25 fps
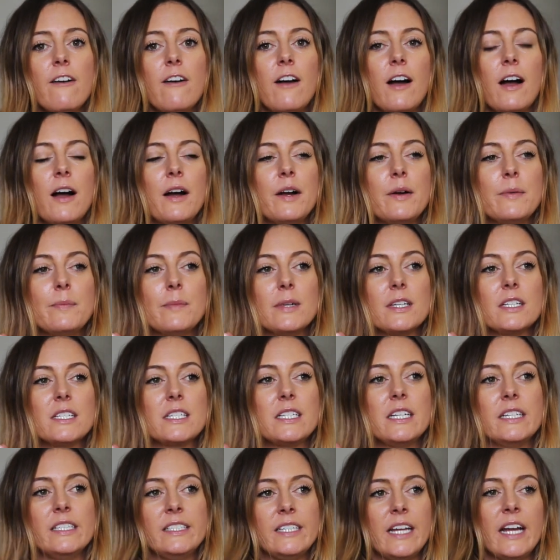um,
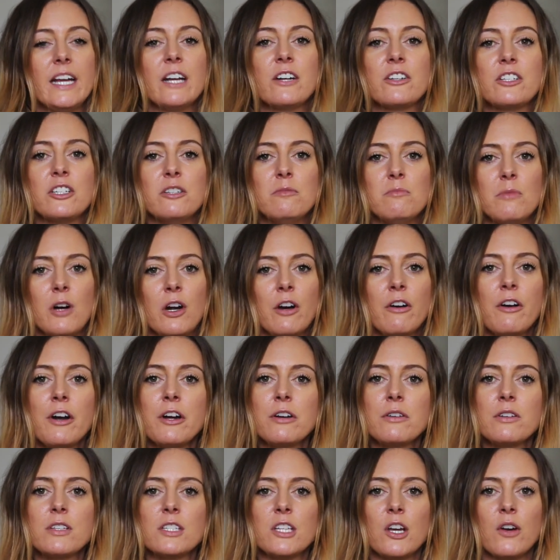today or
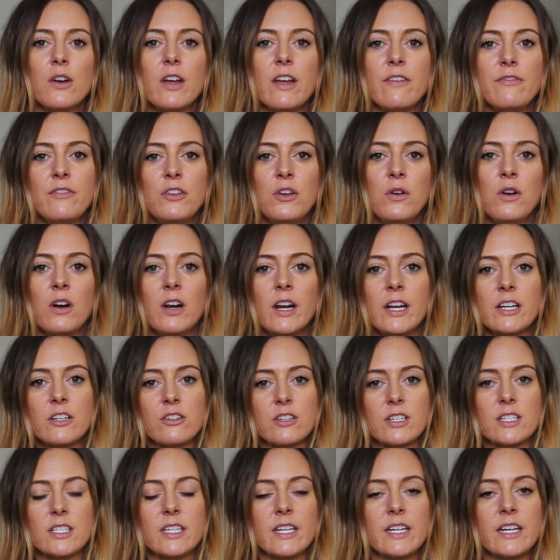tomorrow, so if you are
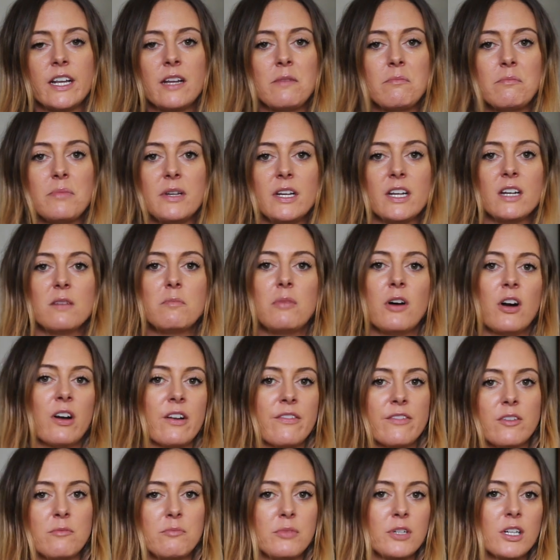interested in being a part
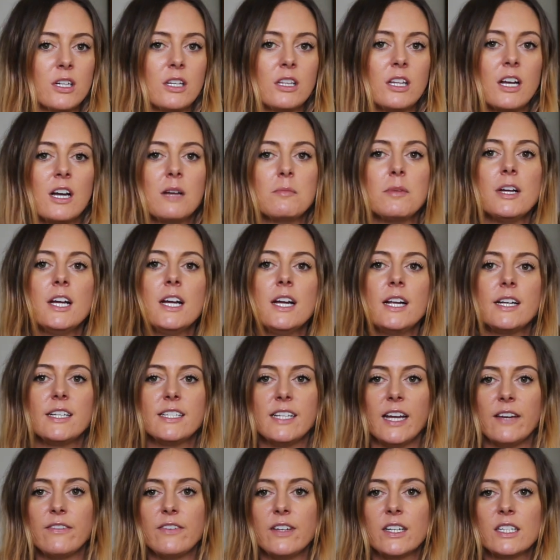of the book club,
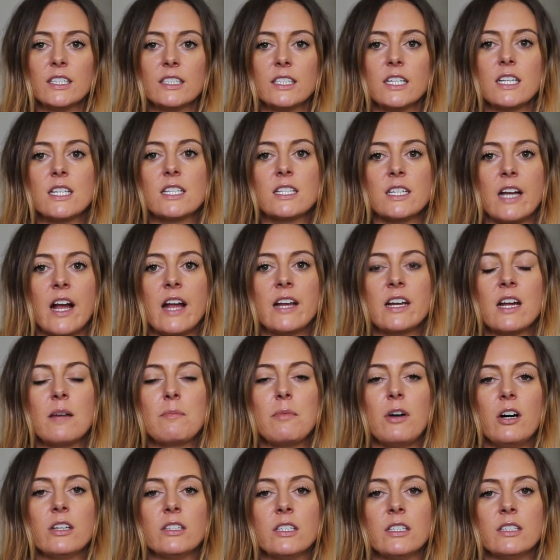definitely sign
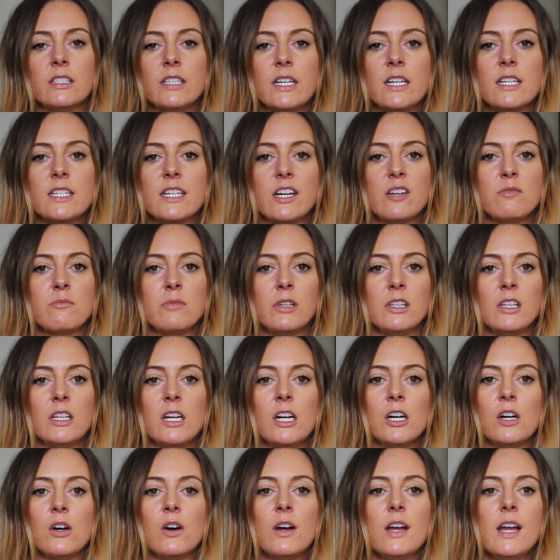up on the link down
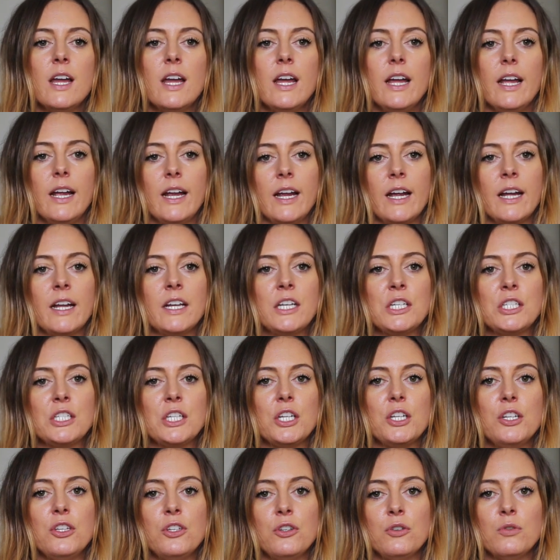below and
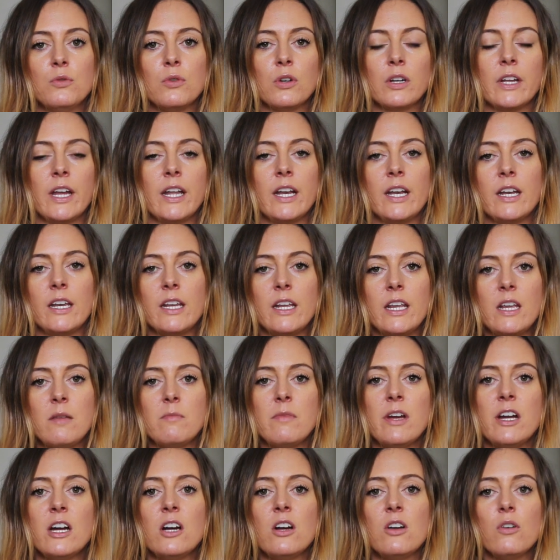you will get an
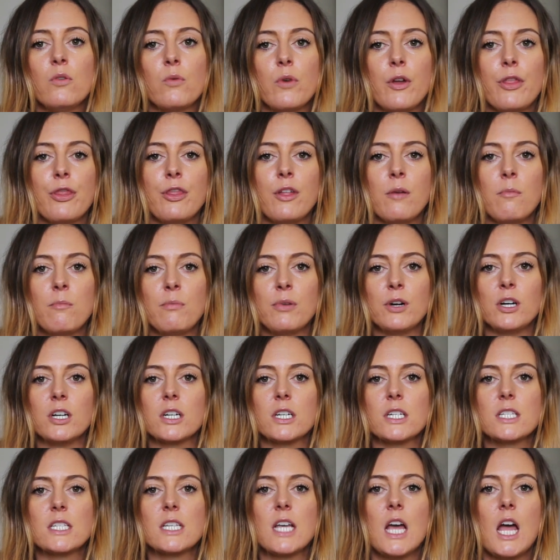email with the
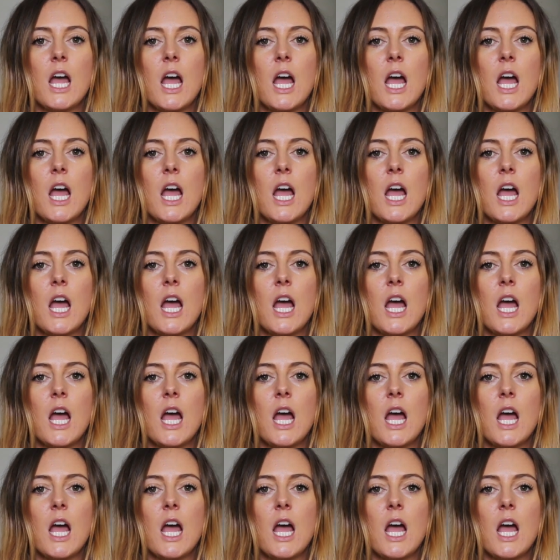books.